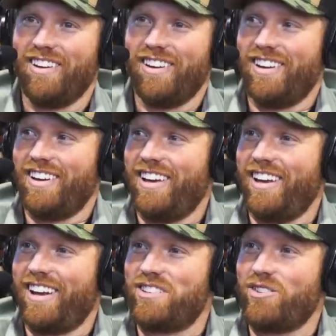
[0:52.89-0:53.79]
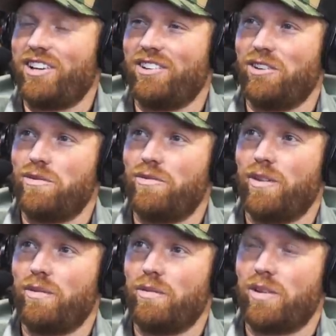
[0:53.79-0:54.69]
and I tried to learn
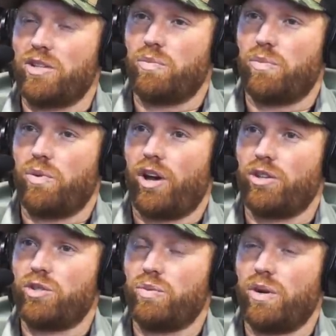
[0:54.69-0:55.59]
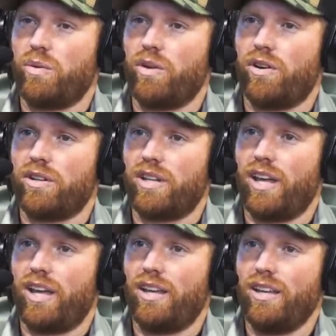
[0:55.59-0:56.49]
from them, and it's brought us to where we are
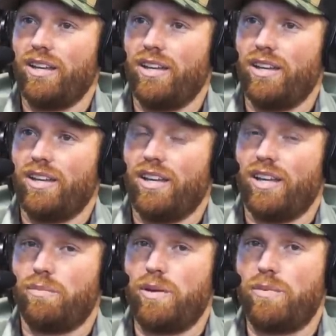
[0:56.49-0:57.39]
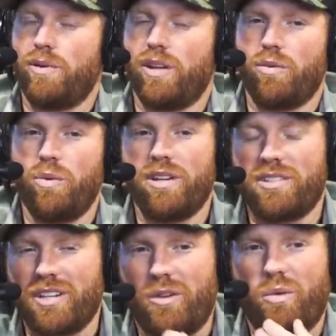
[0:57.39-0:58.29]
today. Yeah, and people are like, wait a
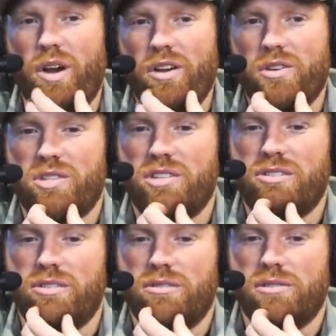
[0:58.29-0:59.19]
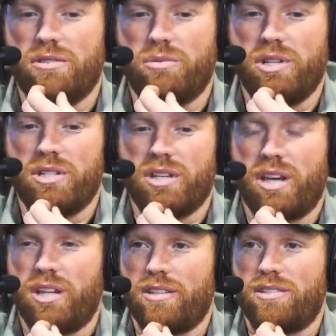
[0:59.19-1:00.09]
second, why are you still
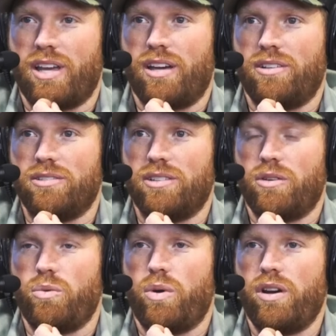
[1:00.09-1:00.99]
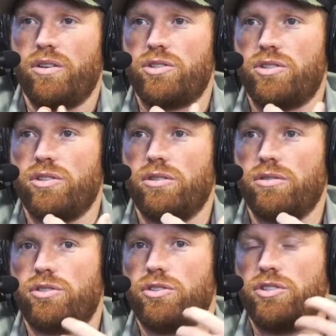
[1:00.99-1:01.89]
redesigning the saddles? Like, why are you still
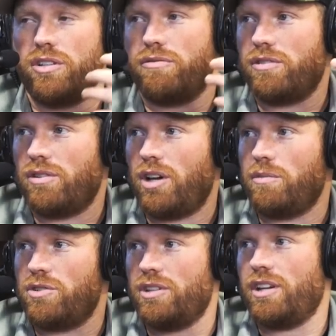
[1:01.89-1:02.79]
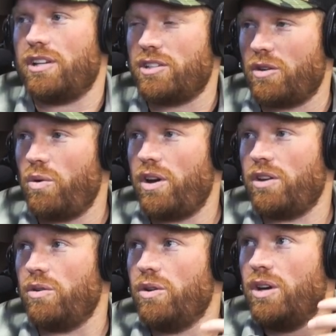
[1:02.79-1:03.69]
searching for llama genetics? Like, why are
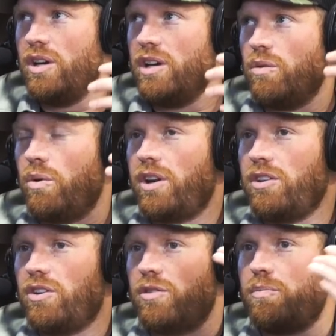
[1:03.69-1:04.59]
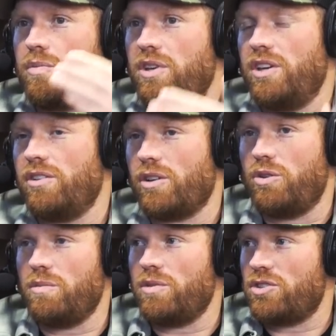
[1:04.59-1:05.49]
you, mm-hmm. why do your gear and
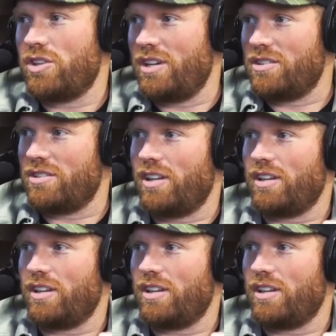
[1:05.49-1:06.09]
equipment change? And